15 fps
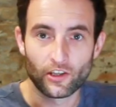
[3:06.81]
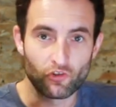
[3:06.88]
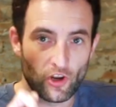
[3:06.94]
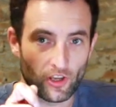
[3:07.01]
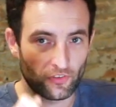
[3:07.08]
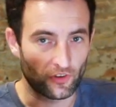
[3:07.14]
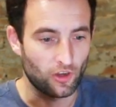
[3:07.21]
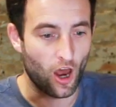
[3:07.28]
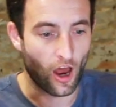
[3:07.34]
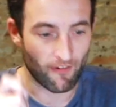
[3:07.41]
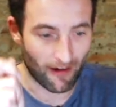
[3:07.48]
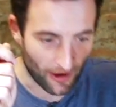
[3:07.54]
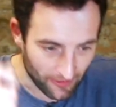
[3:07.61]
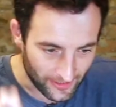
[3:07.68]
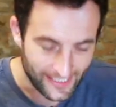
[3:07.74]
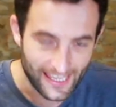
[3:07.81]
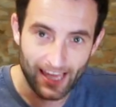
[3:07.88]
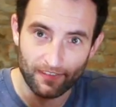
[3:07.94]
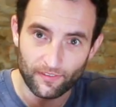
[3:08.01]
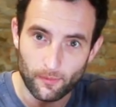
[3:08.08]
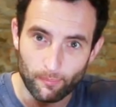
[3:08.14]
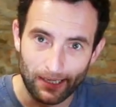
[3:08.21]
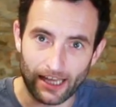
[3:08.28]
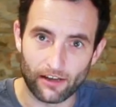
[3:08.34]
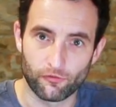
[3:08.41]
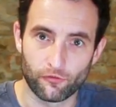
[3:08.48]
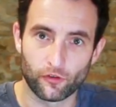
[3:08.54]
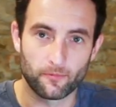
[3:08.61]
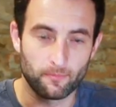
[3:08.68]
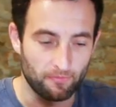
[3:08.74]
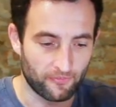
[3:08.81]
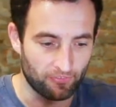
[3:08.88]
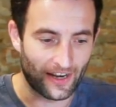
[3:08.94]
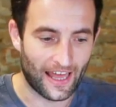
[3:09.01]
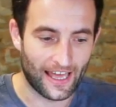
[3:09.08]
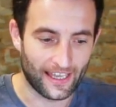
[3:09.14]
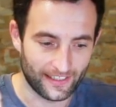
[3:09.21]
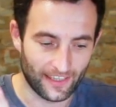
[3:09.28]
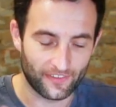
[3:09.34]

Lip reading: Jink the car out, get the platform flat,